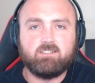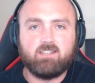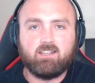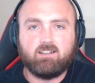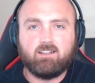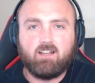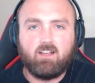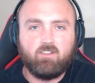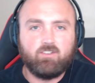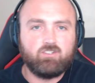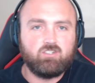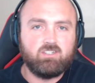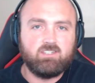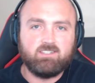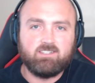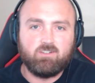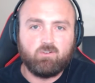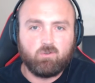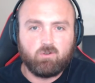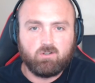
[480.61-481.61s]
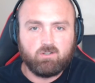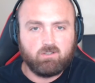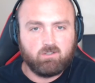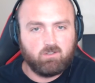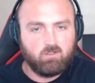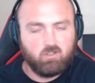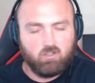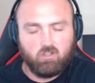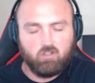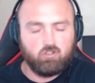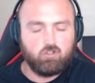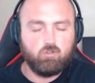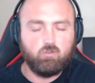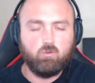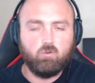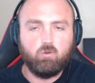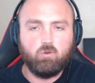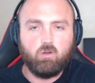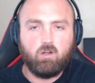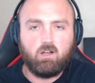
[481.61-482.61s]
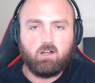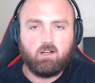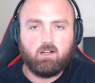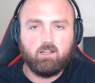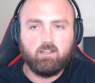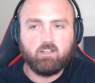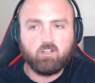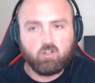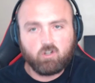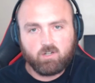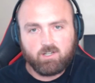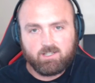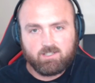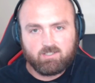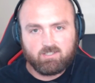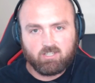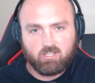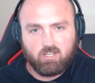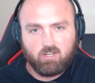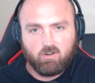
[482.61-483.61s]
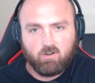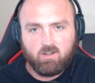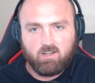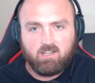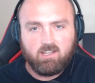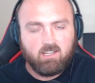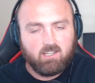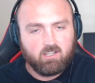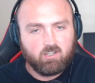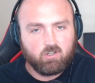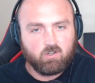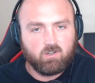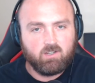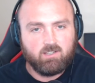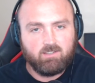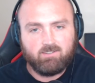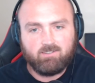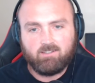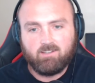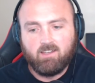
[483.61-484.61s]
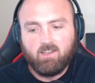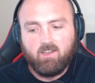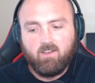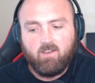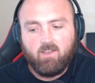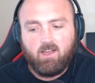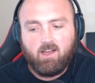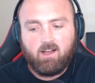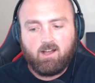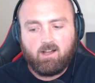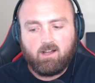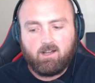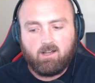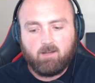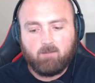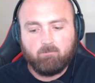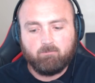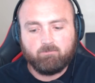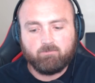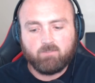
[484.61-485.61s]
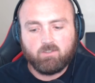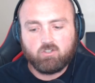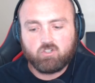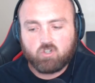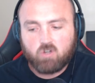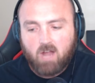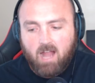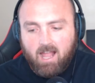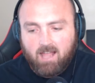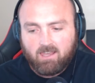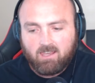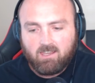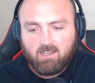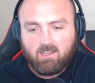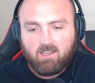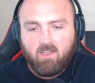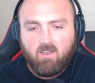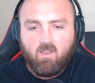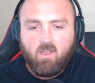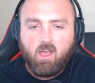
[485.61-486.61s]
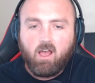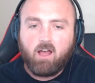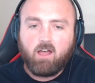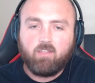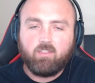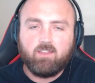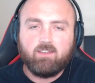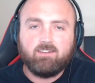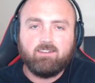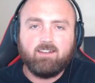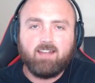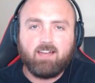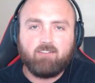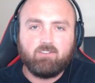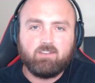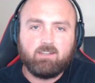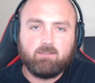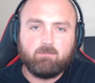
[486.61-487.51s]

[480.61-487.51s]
of technologies in order to do increased security, increased tracking. They did have a